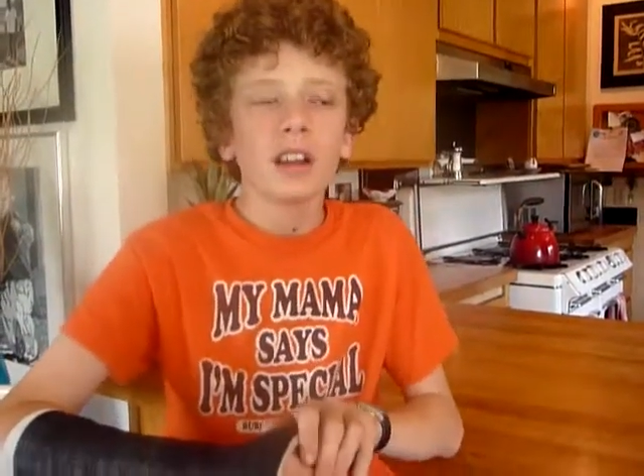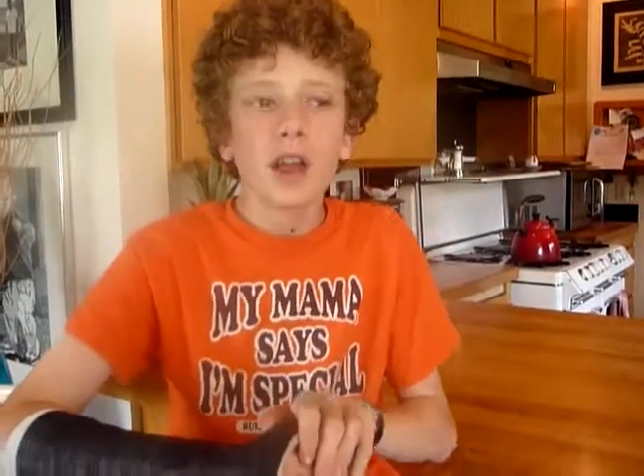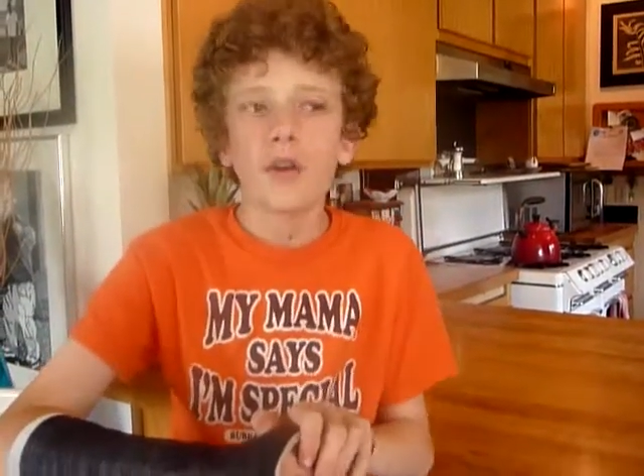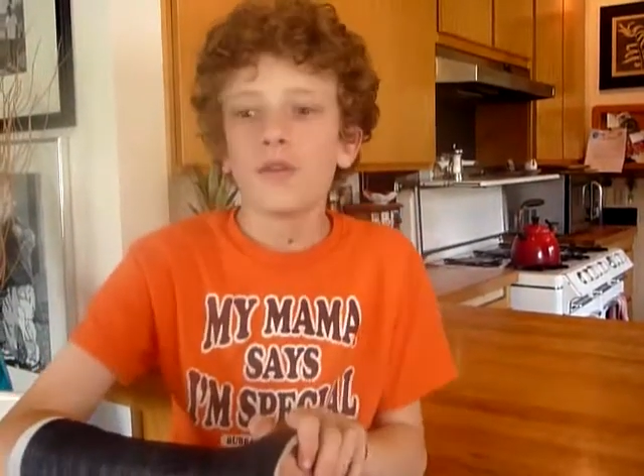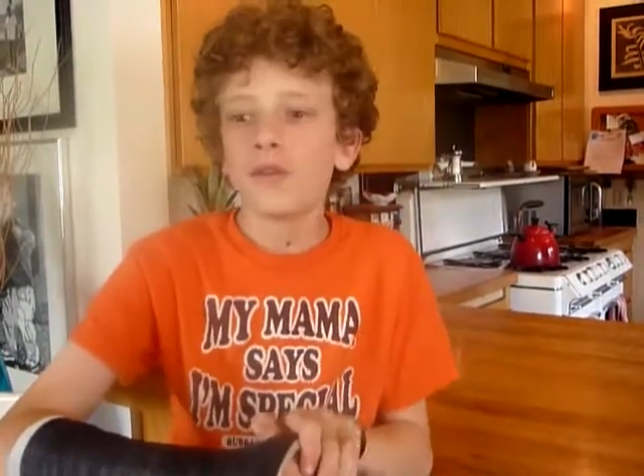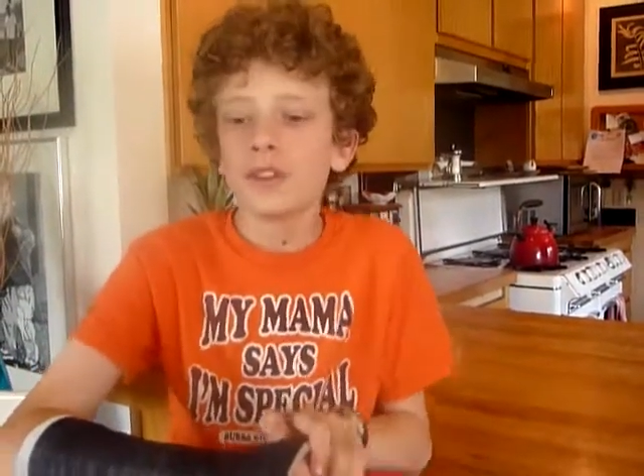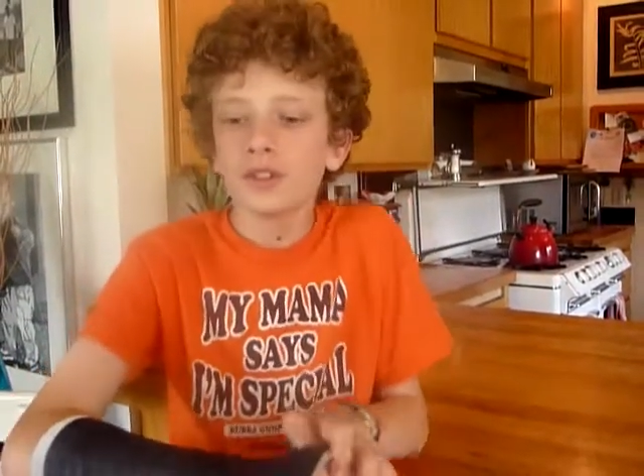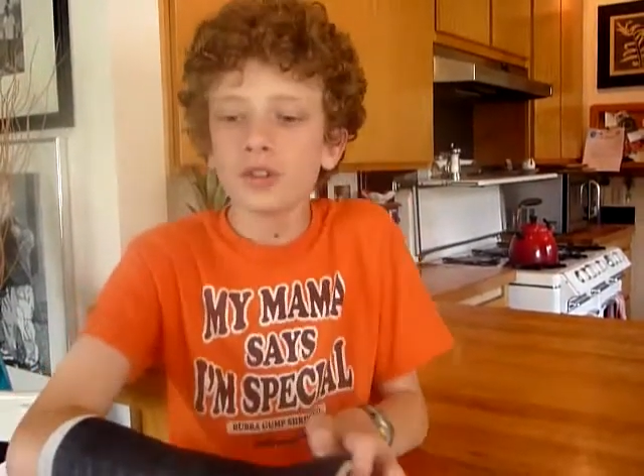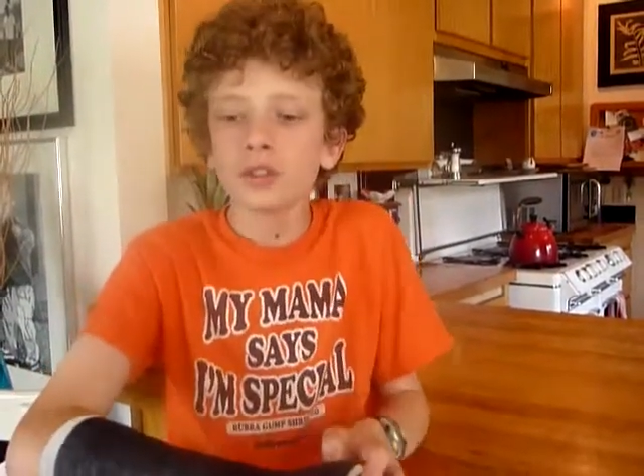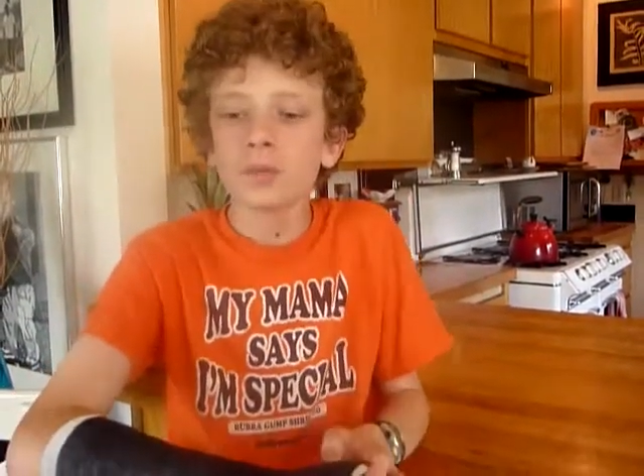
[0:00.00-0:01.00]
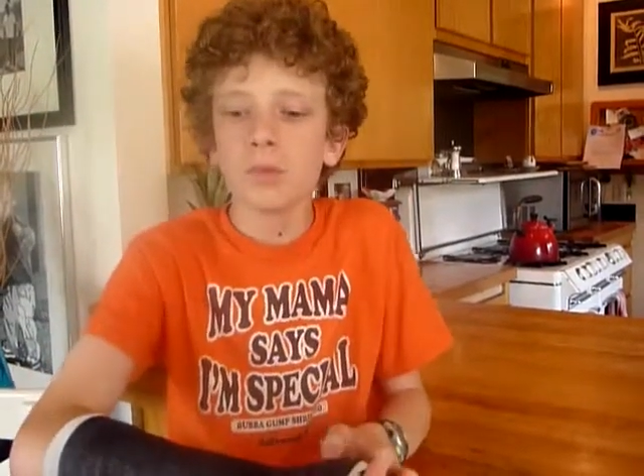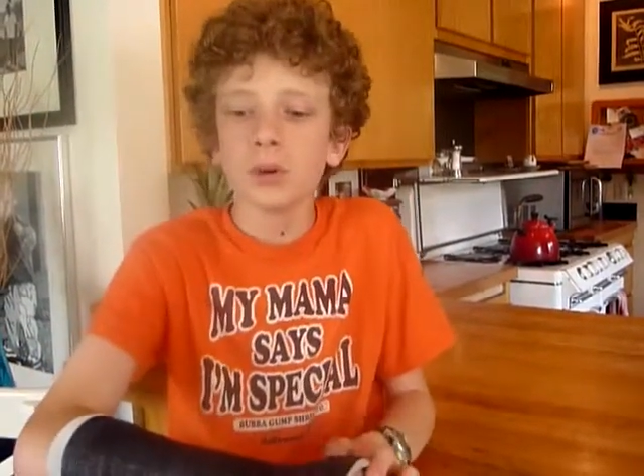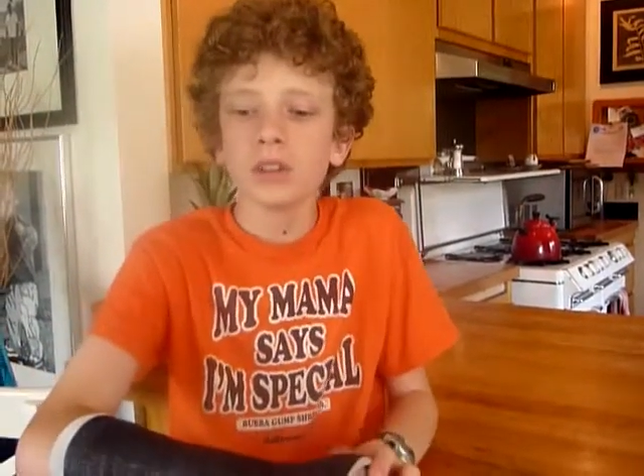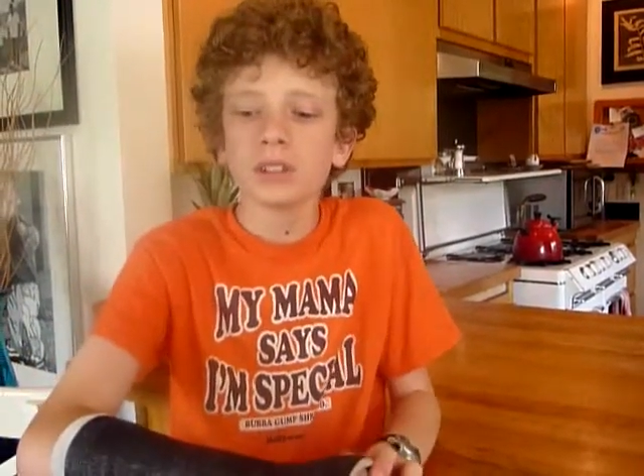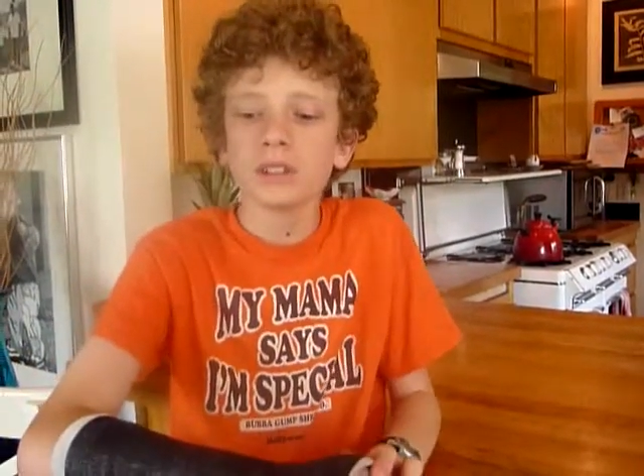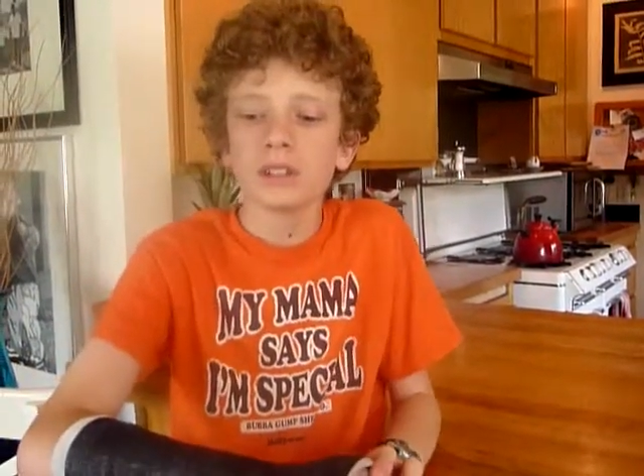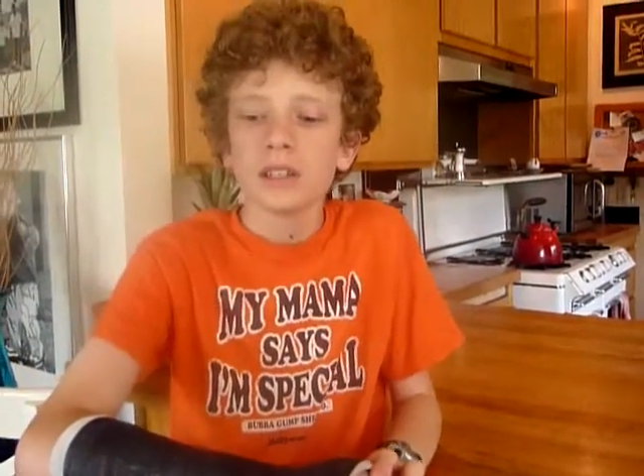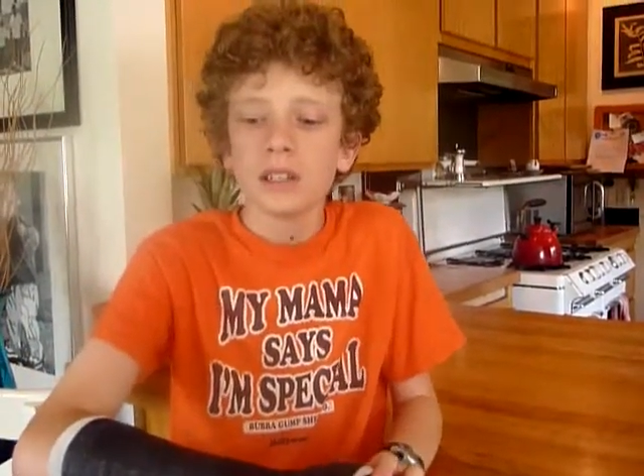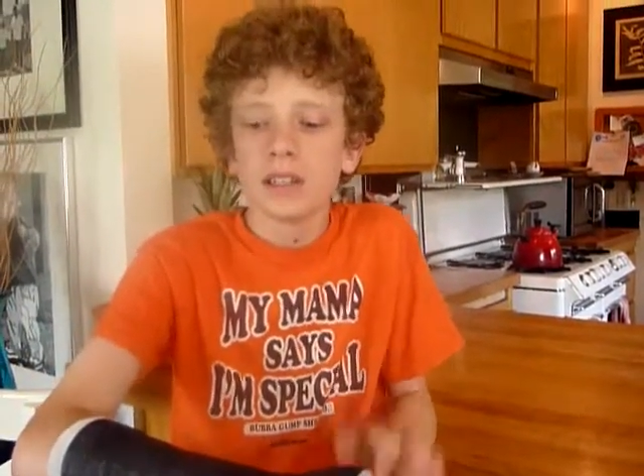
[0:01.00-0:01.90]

kind of physical sports